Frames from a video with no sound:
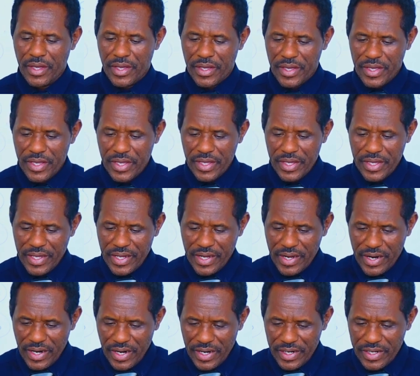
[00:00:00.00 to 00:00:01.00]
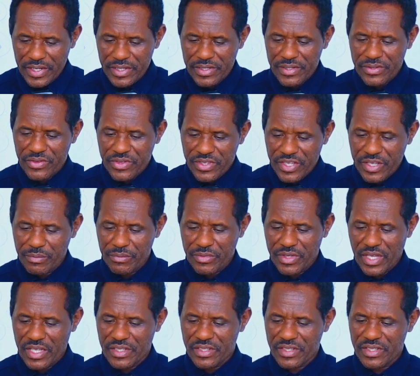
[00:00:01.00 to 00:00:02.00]
He encouraged team
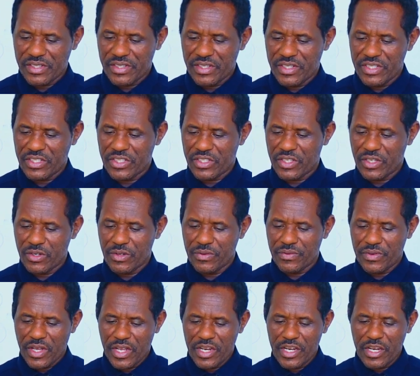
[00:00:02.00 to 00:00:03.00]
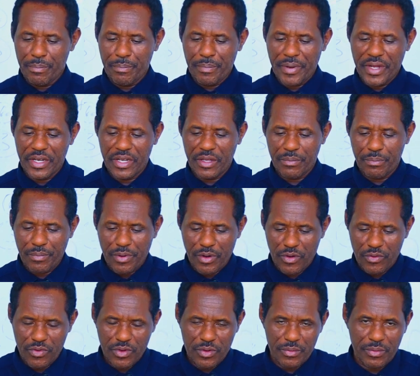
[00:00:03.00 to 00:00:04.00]
tasks instead of independent
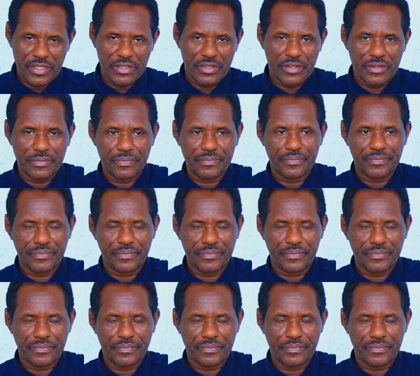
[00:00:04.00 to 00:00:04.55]
performance.